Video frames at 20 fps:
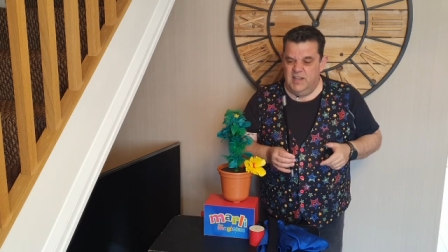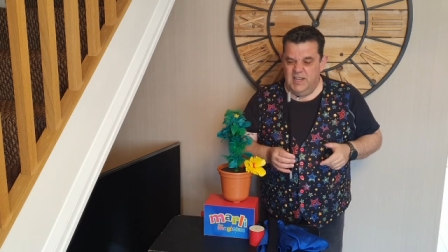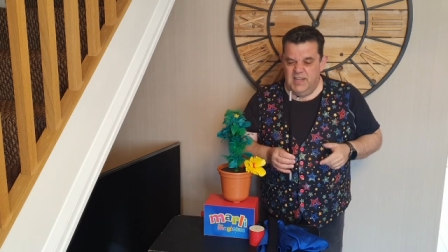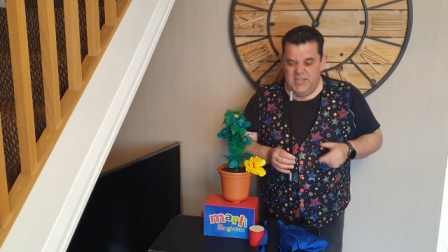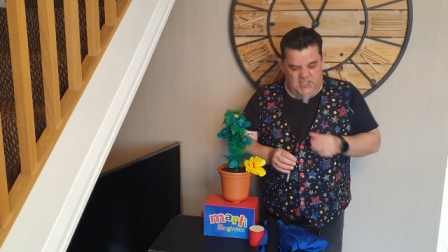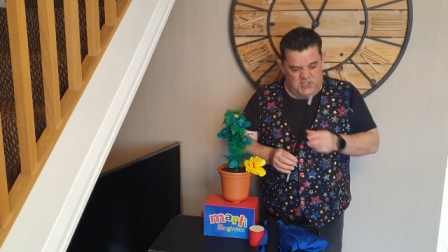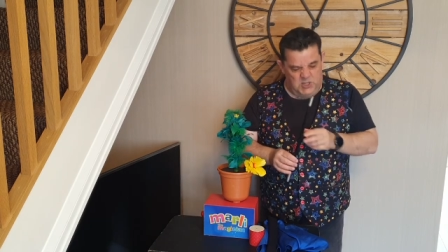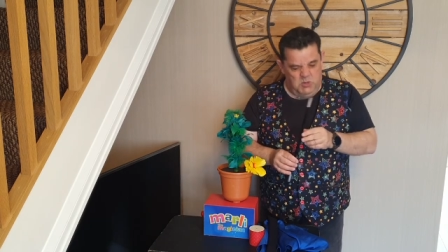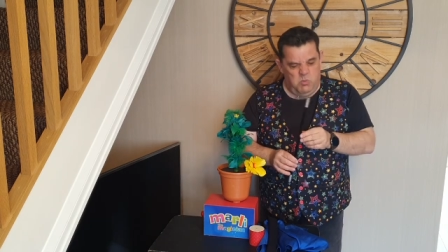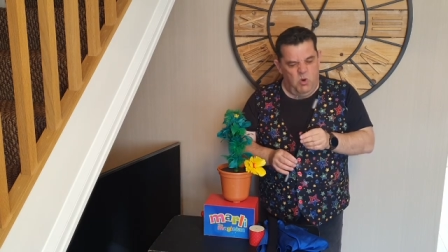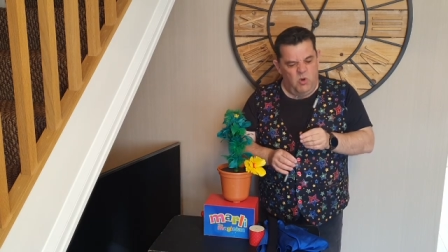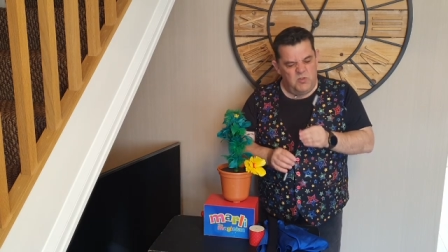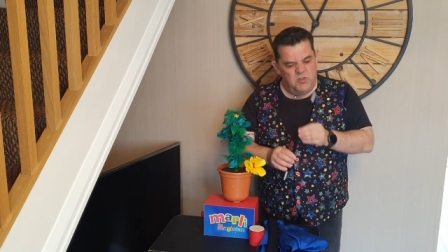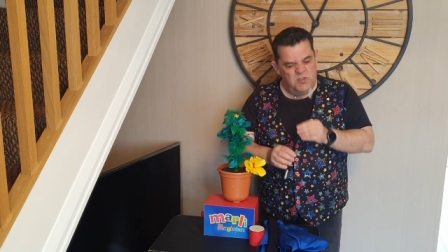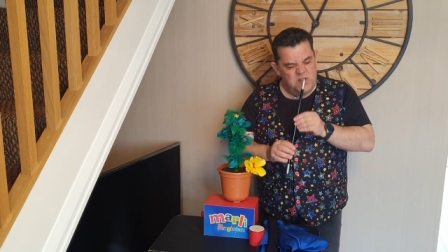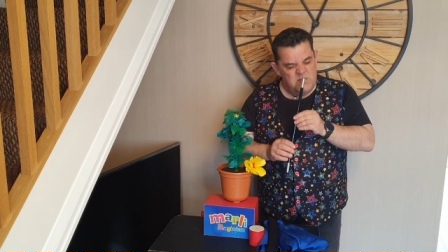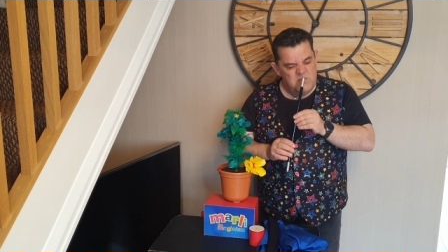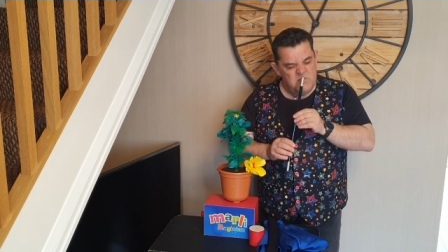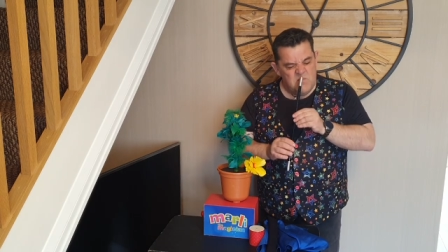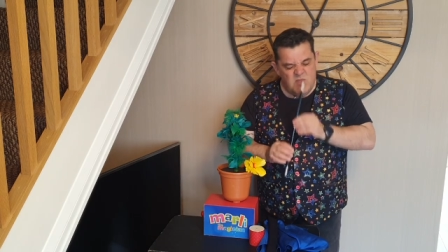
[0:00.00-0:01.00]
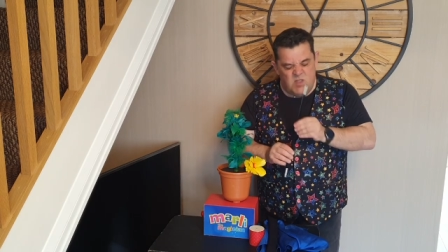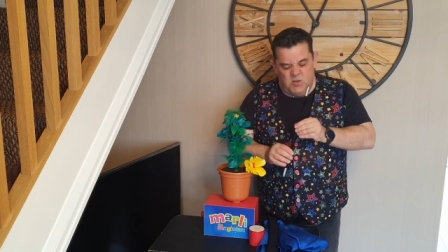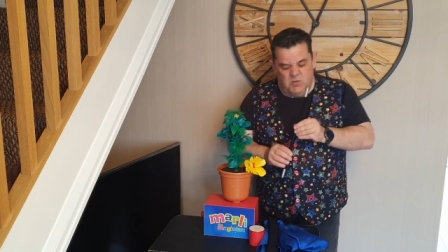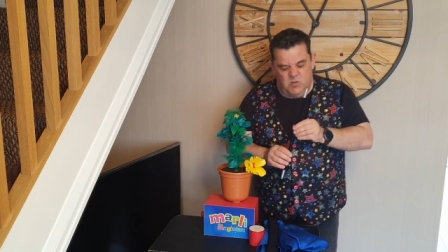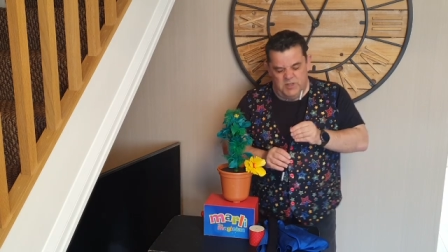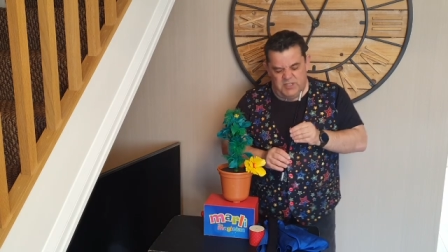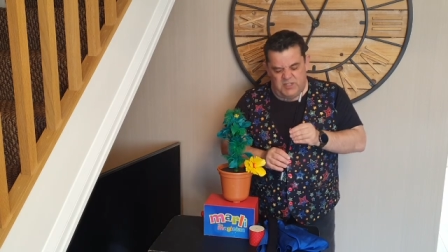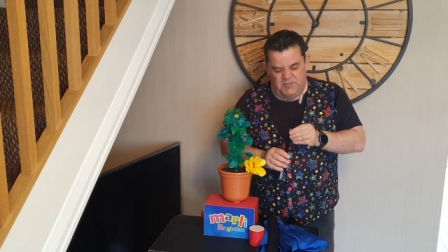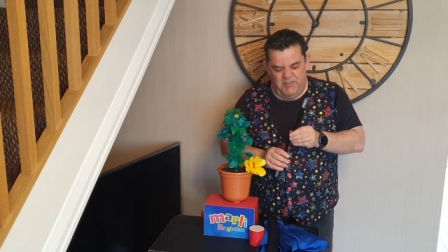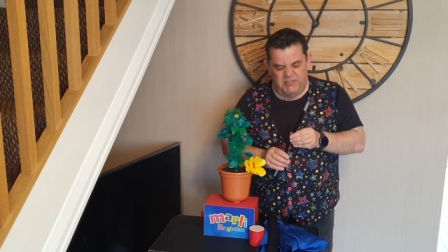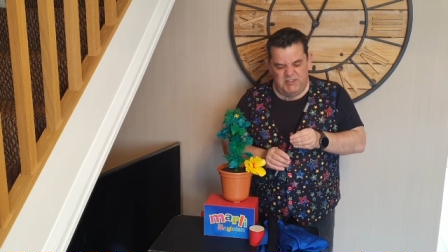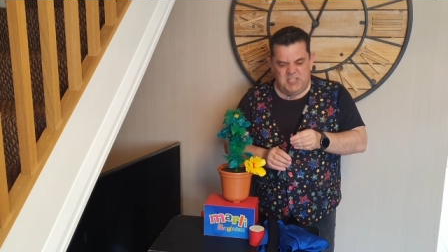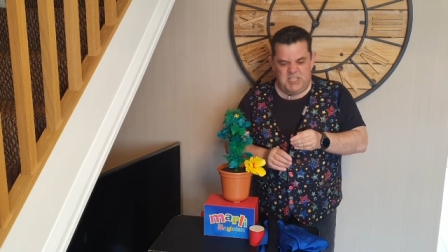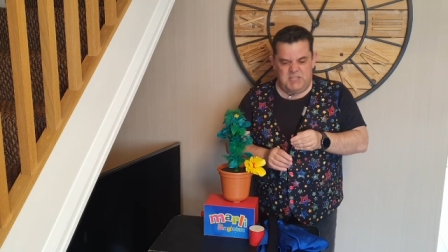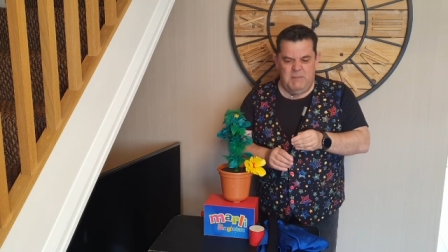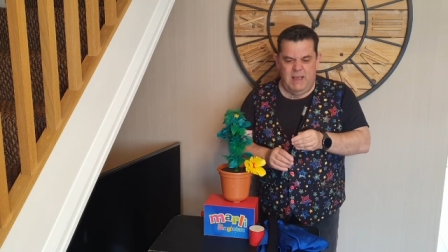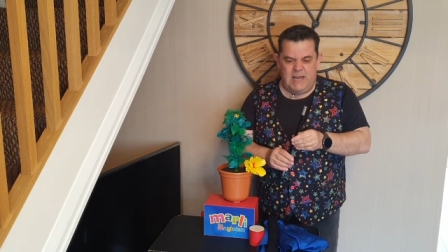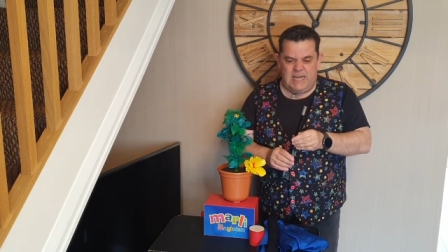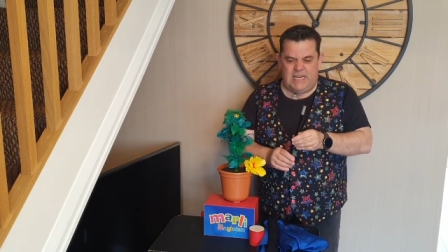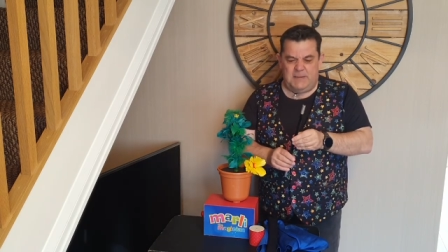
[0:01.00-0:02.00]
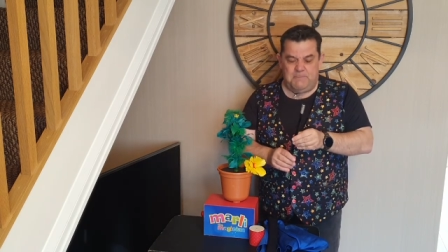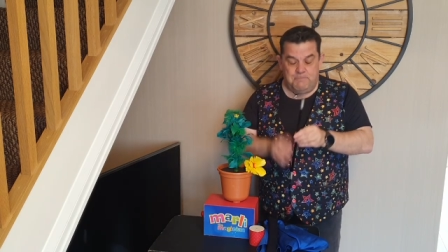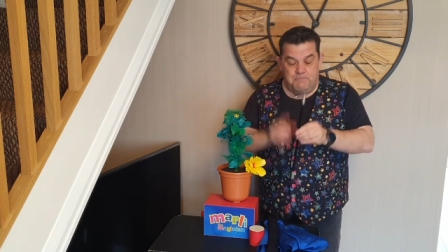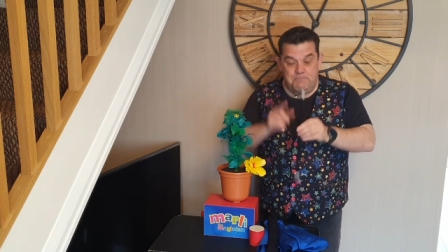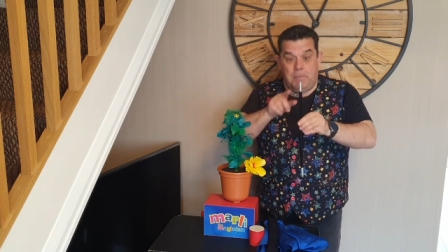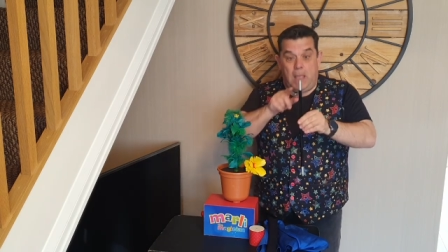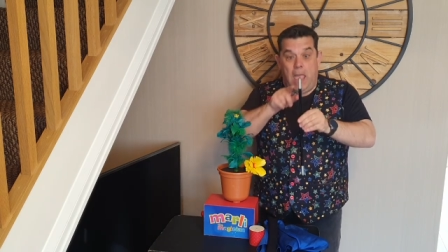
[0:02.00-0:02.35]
it's the wand. Oh, it's very smelly.